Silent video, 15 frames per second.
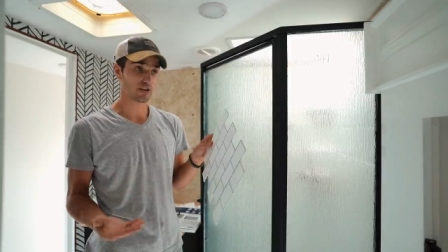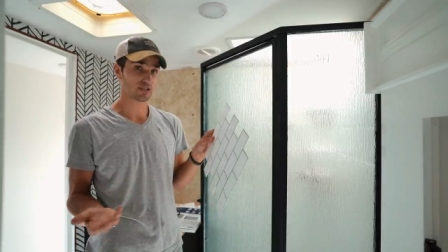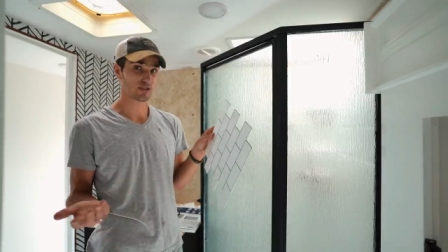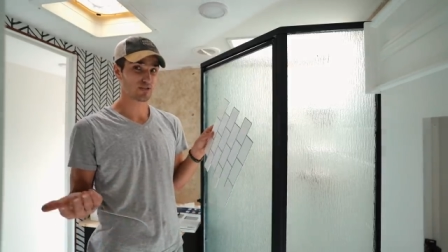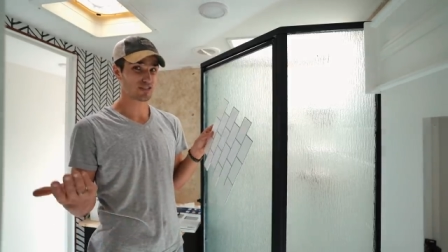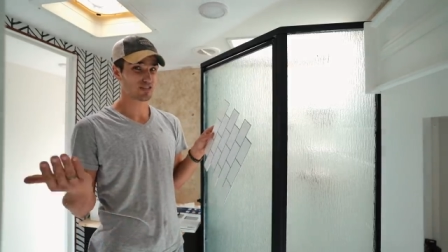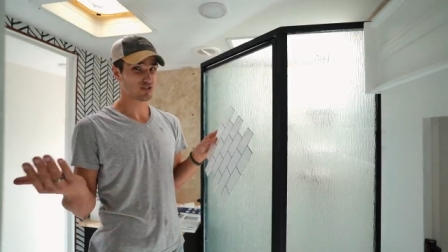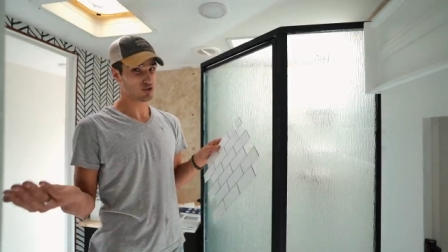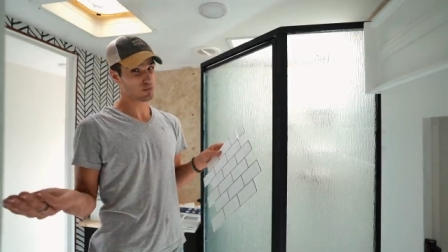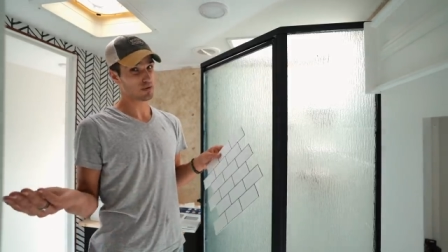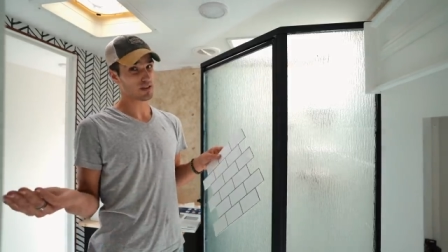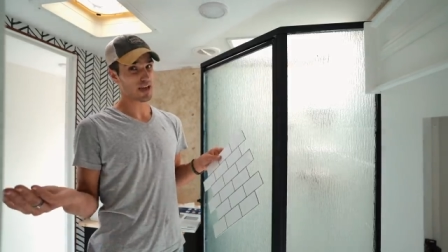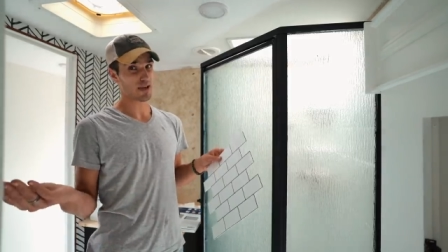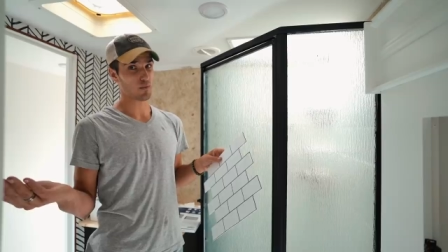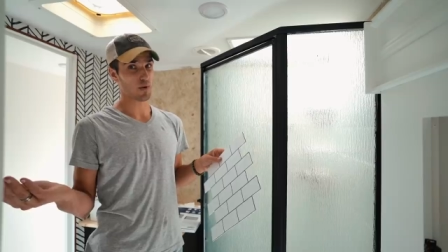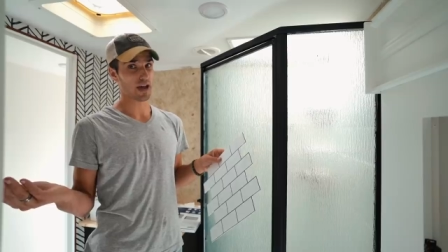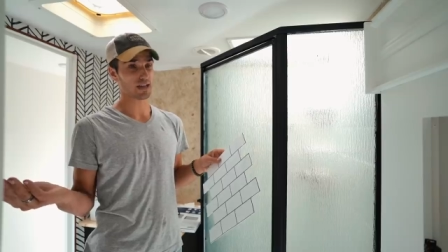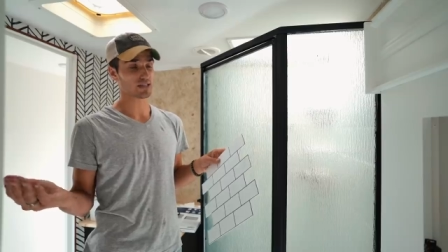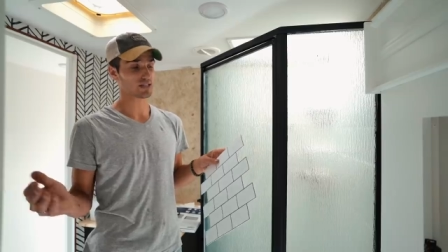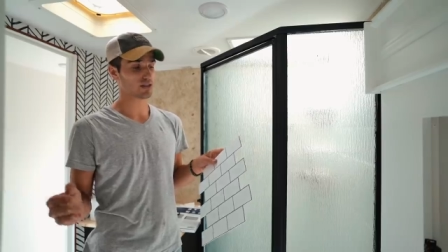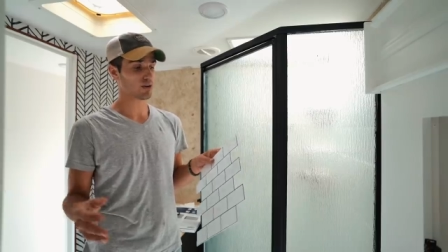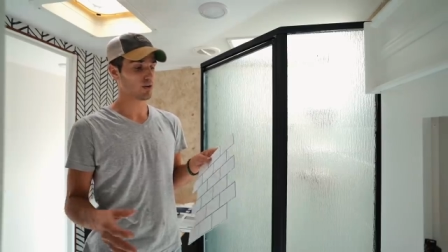Also, it's super
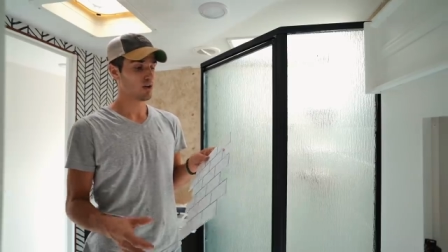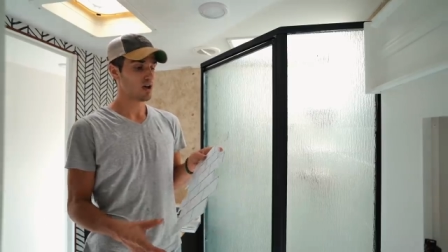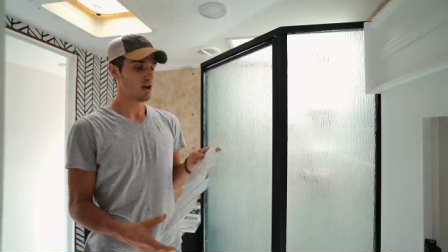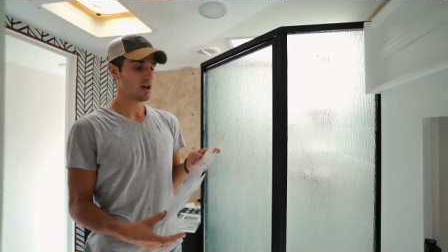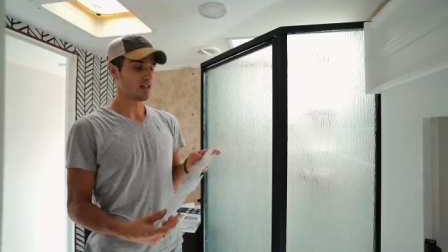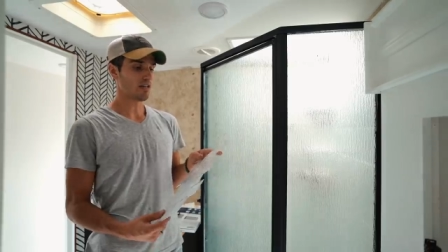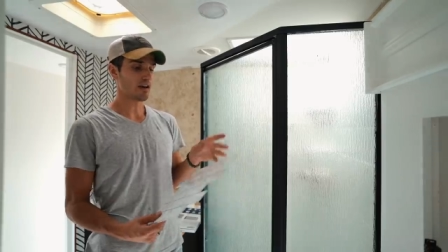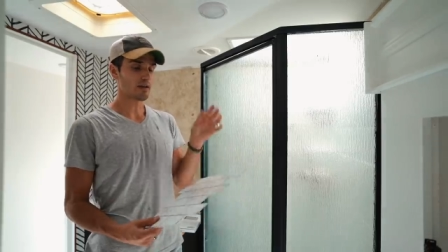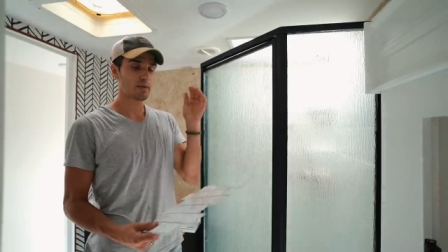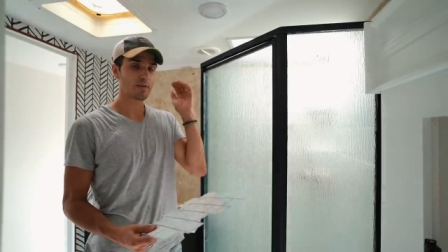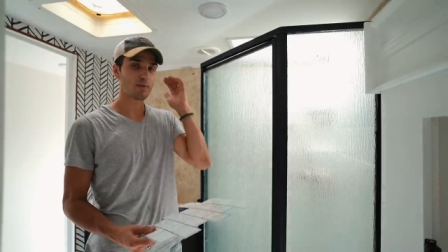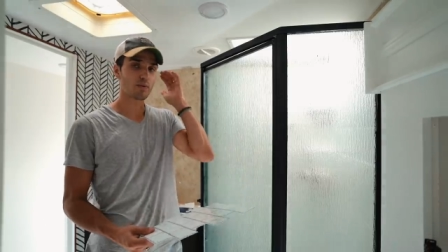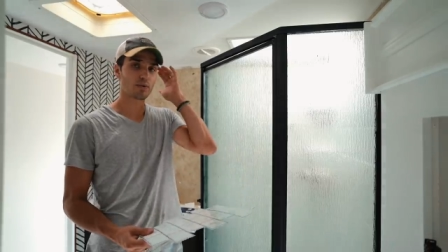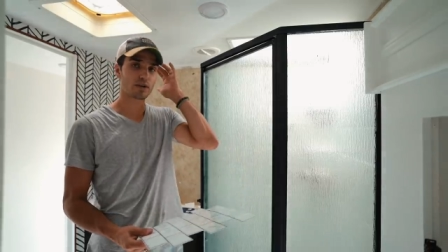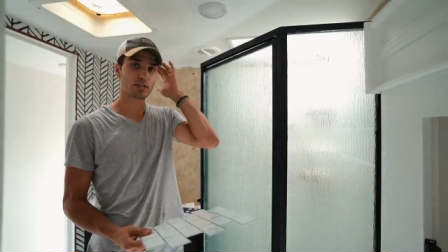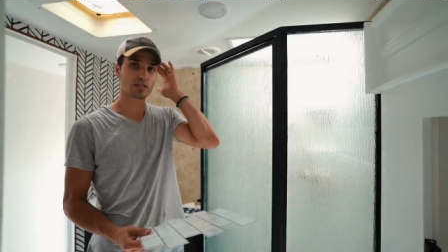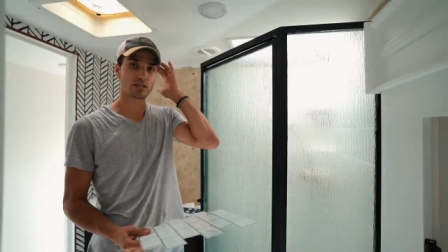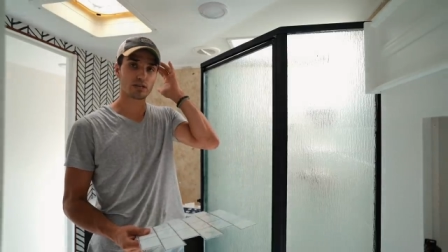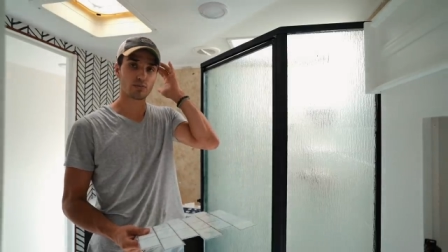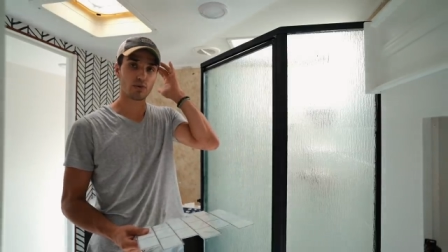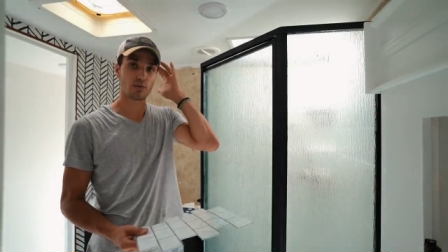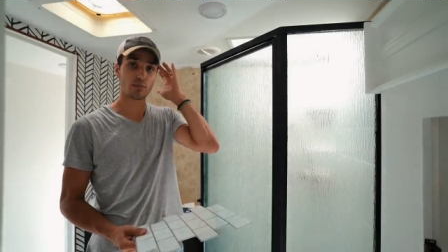lightweight, so a lot of people were
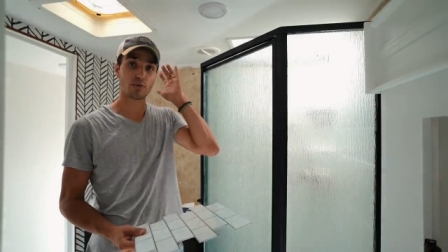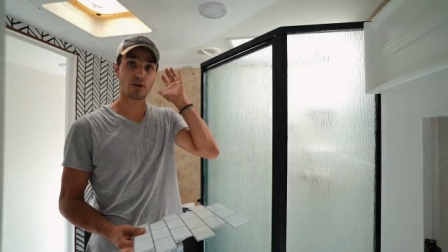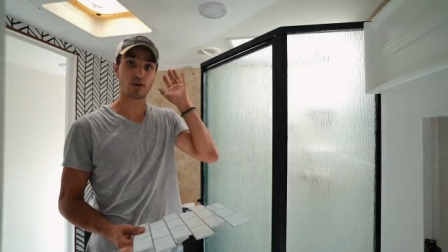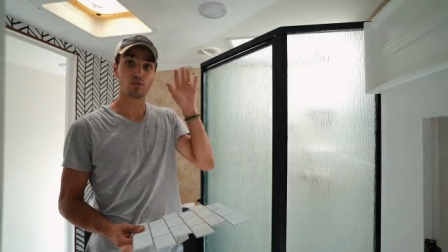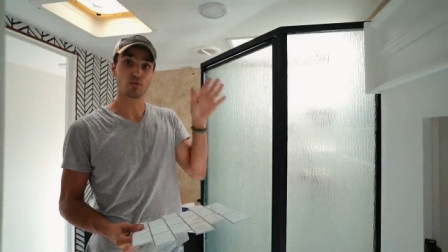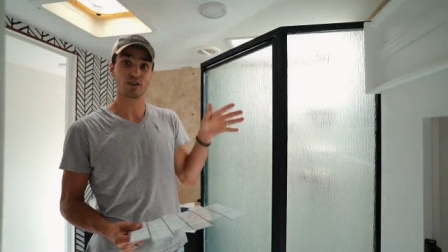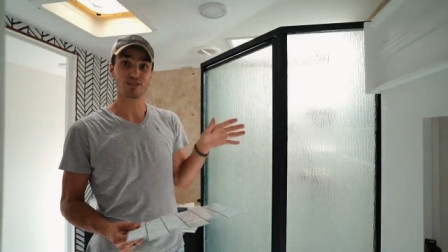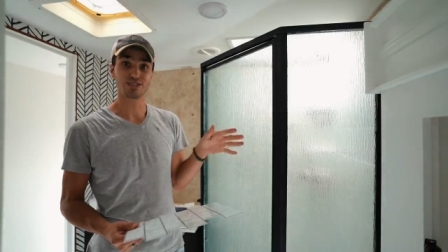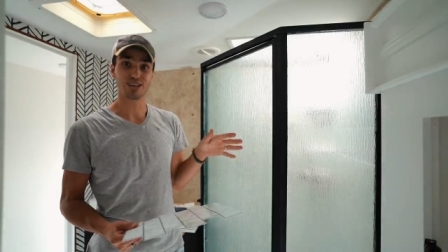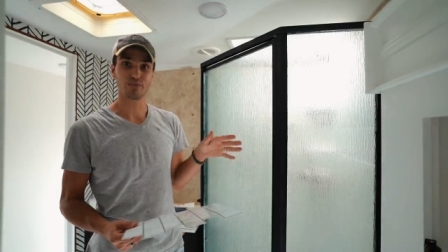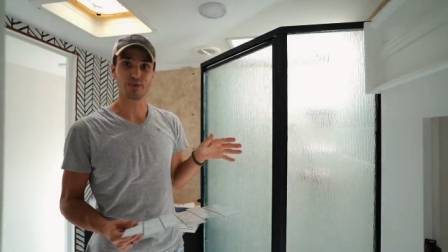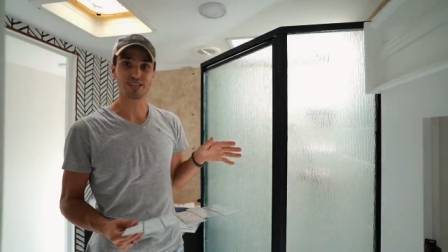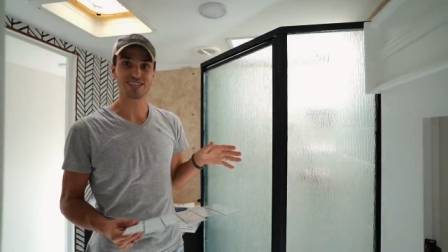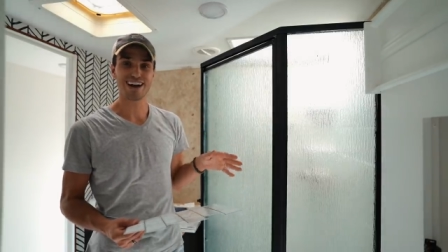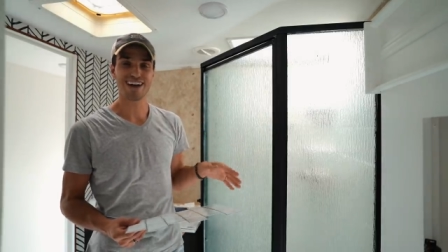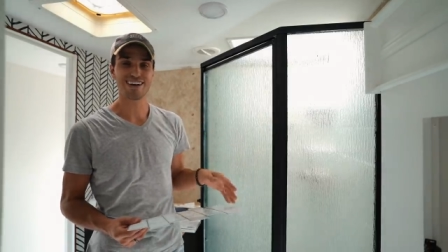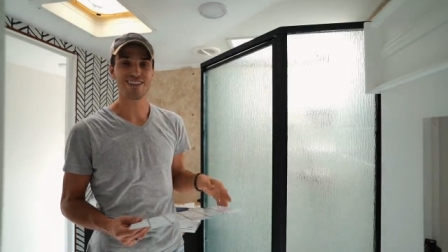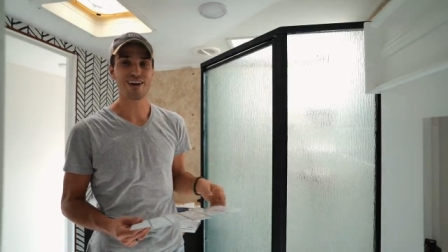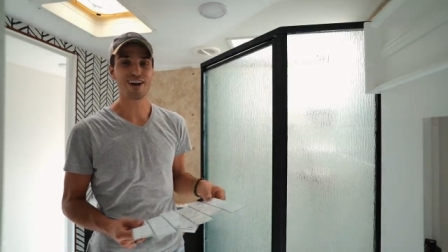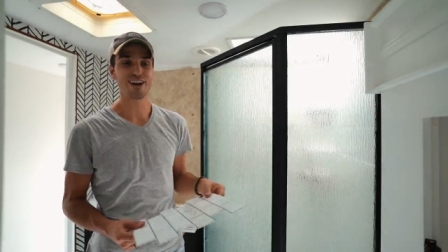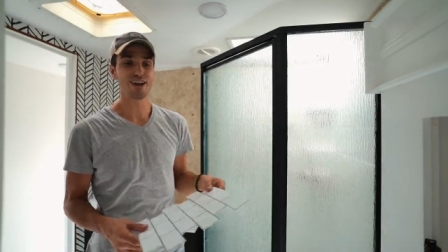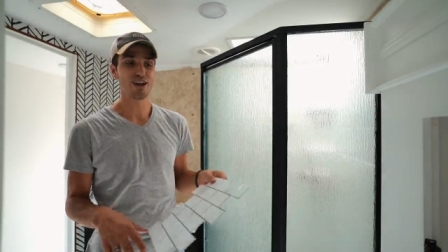concerned we were putting real subway tile
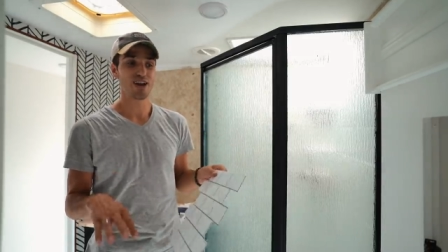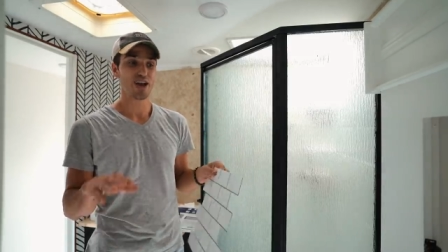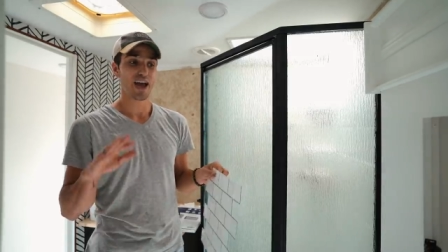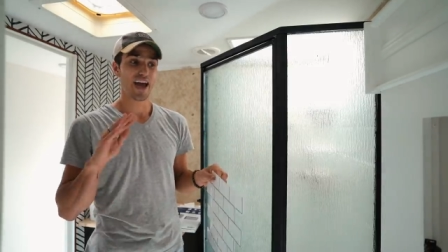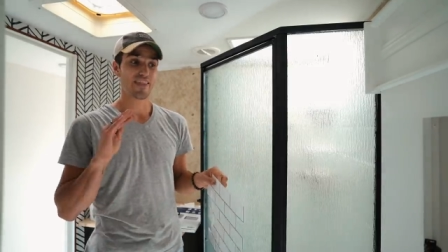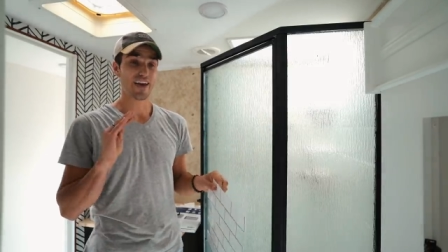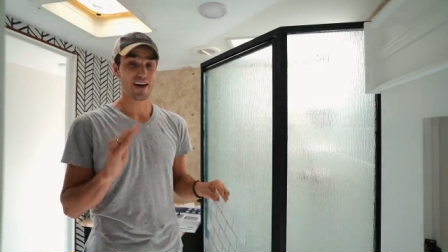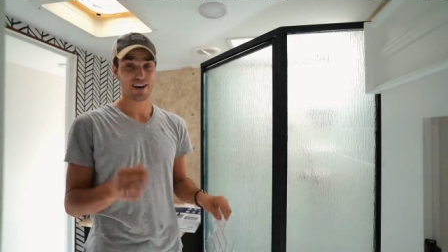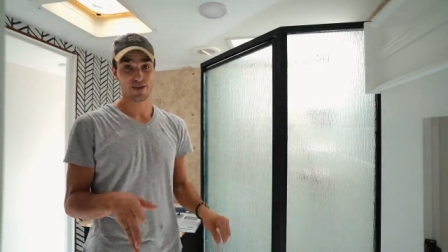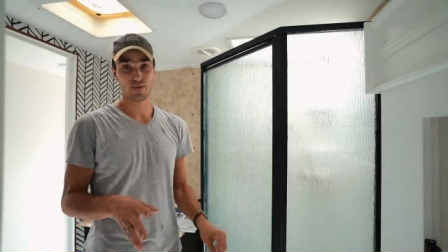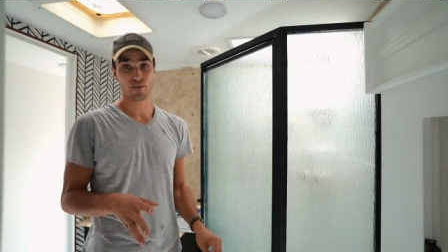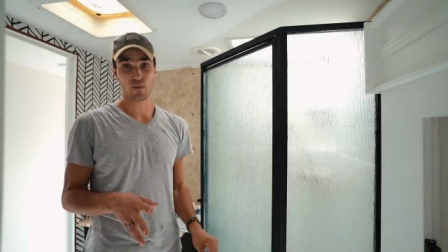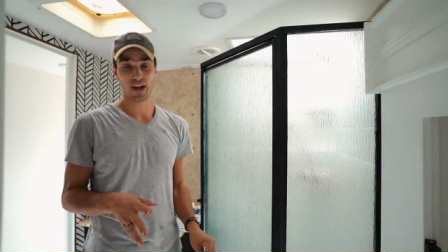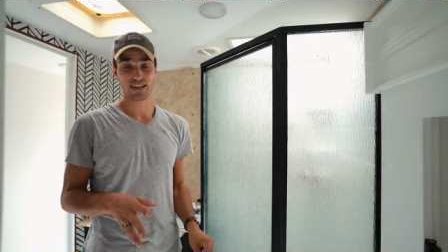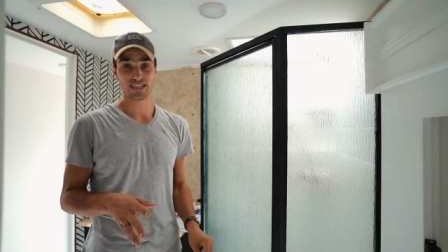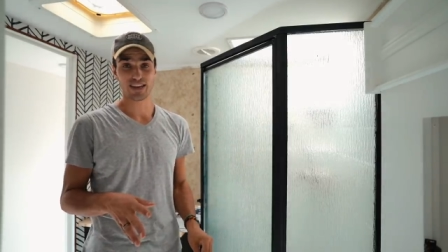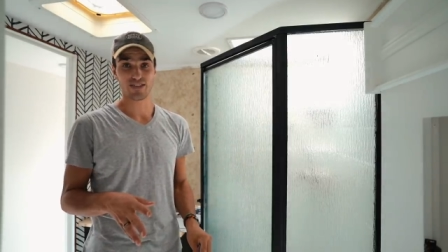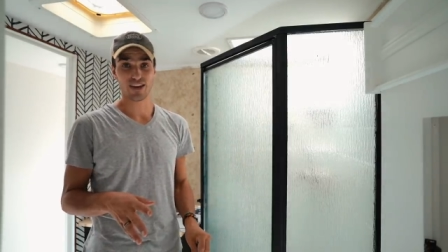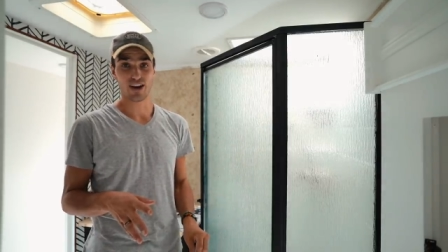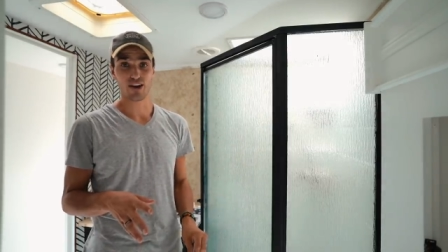on and that it would weigh down the